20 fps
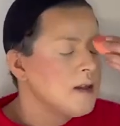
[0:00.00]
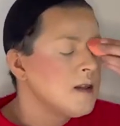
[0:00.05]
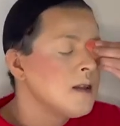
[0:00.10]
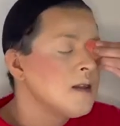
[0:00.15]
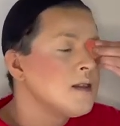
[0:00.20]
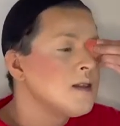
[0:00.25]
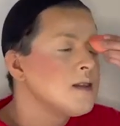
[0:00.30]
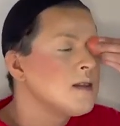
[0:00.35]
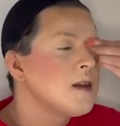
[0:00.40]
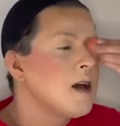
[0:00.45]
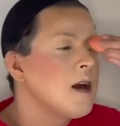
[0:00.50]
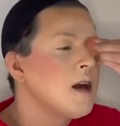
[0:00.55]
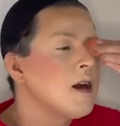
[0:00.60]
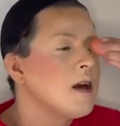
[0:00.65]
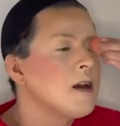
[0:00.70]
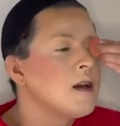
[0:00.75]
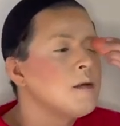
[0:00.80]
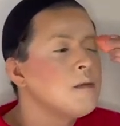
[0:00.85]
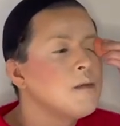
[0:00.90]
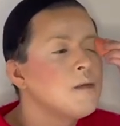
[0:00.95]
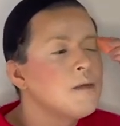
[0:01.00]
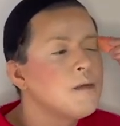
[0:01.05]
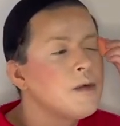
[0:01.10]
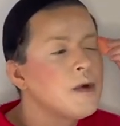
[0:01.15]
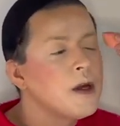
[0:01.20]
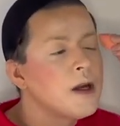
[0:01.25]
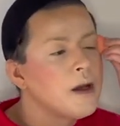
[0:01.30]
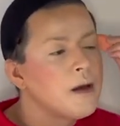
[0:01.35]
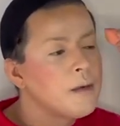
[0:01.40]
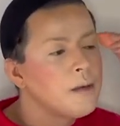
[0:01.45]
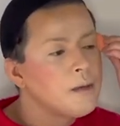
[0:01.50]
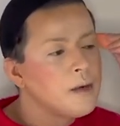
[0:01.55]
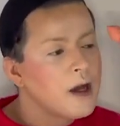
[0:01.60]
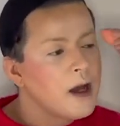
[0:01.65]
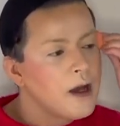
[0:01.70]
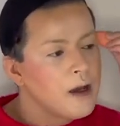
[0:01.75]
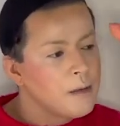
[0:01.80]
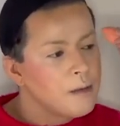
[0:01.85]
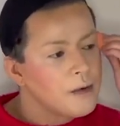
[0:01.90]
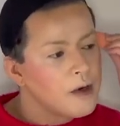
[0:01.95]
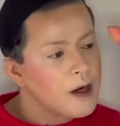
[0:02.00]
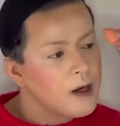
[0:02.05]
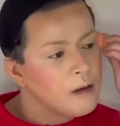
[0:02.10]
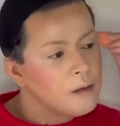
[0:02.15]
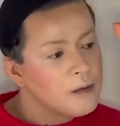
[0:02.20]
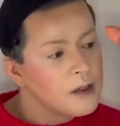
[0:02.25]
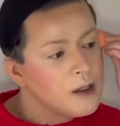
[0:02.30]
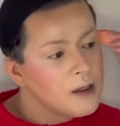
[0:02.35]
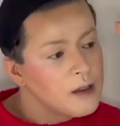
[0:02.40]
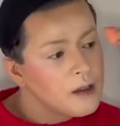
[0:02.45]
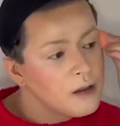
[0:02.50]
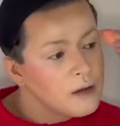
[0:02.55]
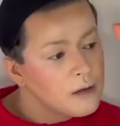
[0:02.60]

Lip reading: this Eye Prep Eye Primer.